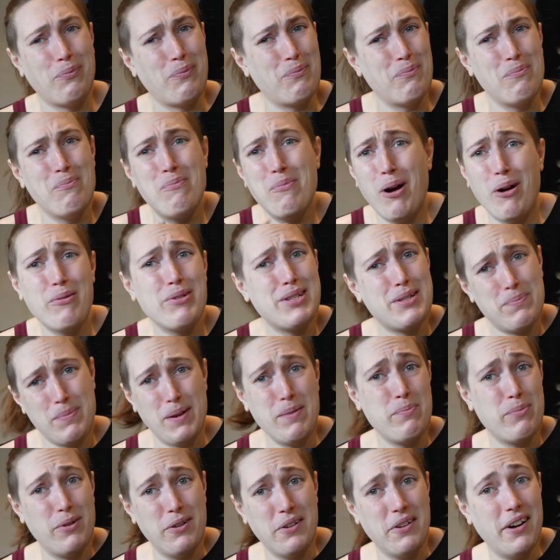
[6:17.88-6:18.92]
most
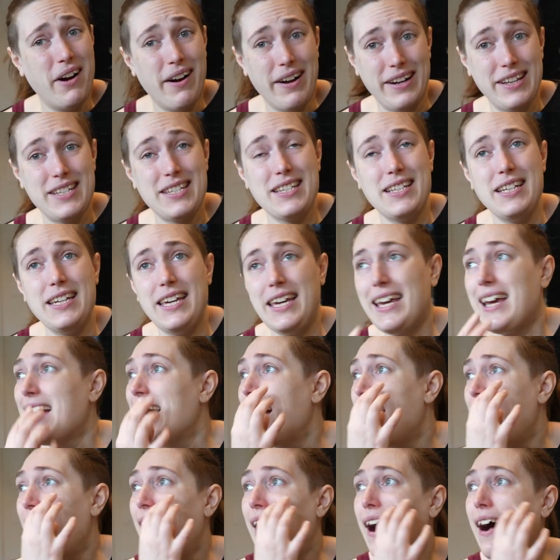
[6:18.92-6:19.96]
people, honestly,
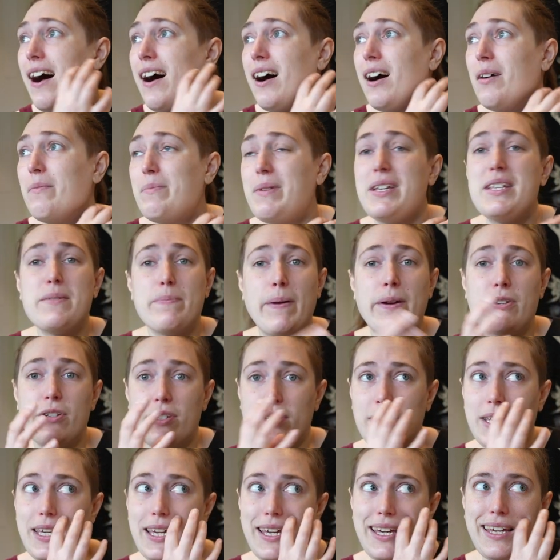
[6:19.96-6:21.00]

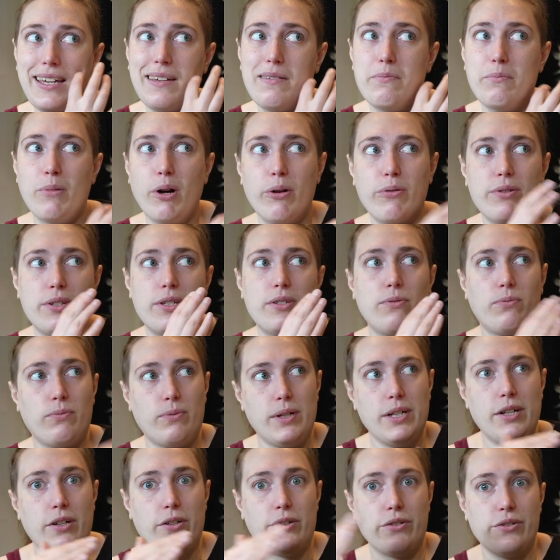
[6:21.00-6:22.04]
especially most
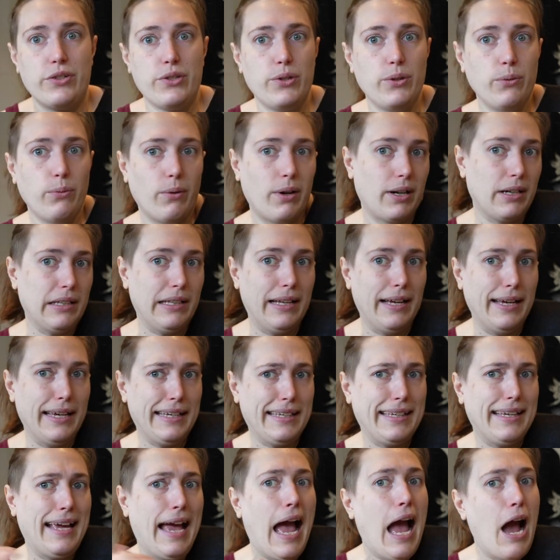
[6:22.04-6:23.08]
readers who are
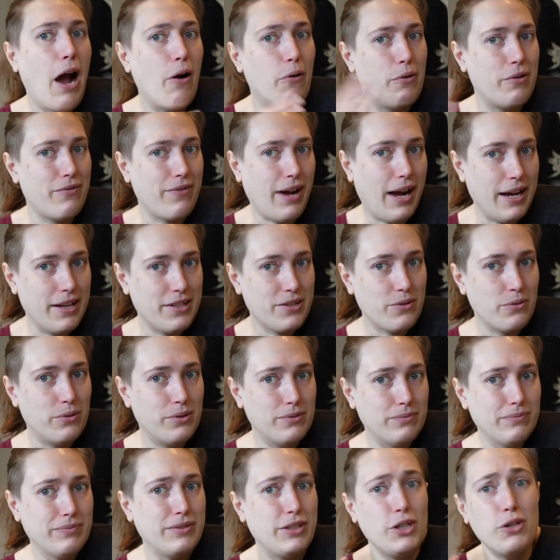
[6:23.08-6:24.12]
like out of high
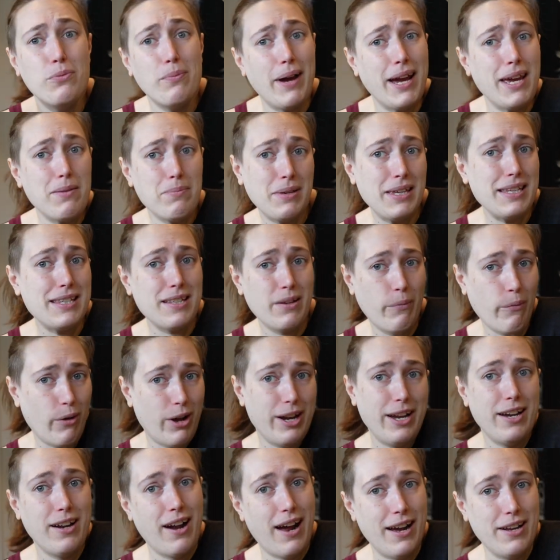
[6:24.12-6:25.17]
school. You might be
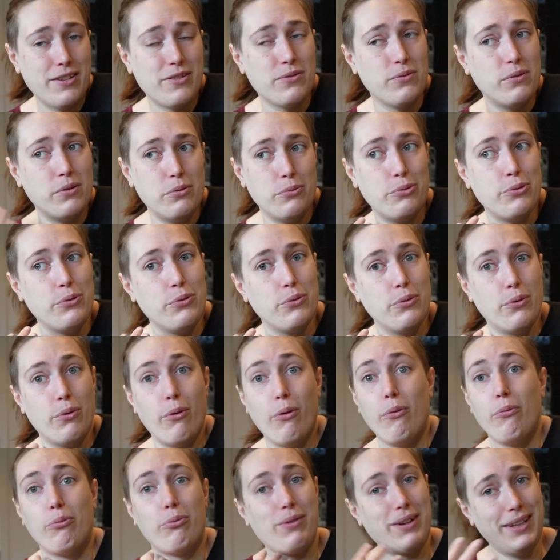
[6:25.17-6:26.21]
someone in high school
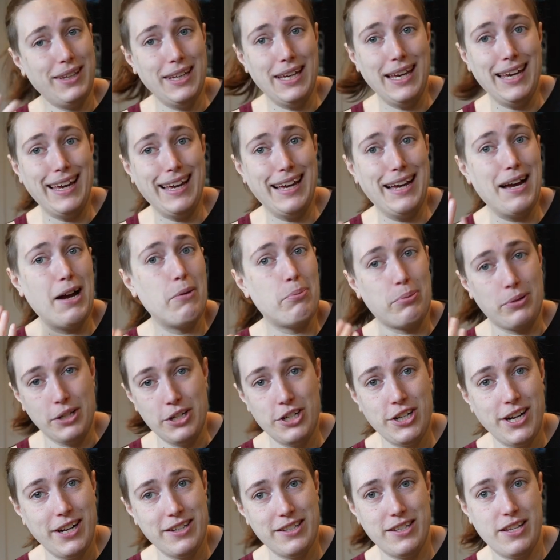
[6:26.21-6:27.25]
who really
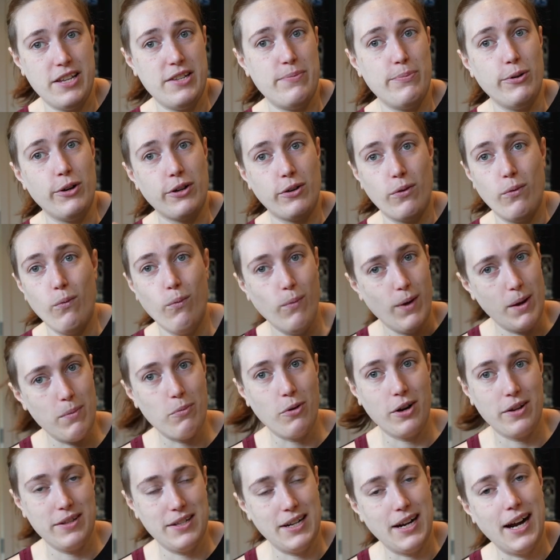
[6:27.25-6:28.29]
appreciates this book way
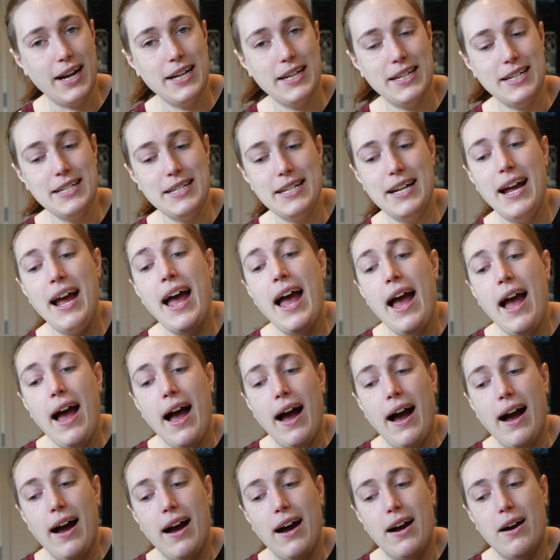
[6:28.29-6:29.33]
more than I did
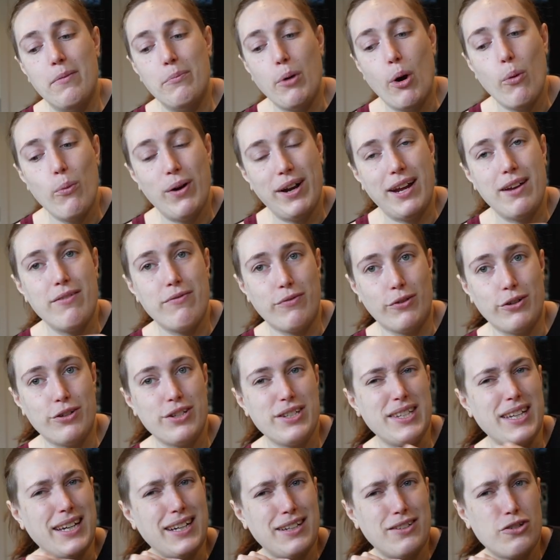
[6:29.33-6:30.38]
when I
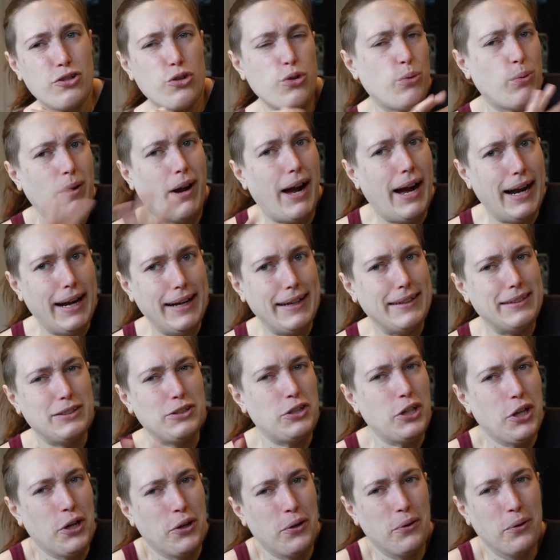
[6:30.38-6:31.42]
first like tried
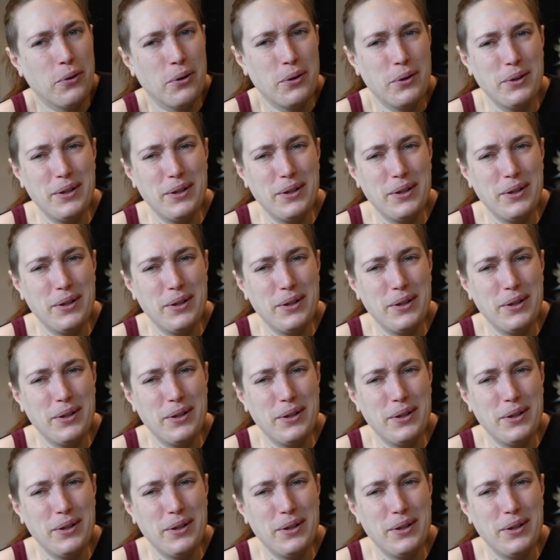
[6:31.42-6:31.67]
to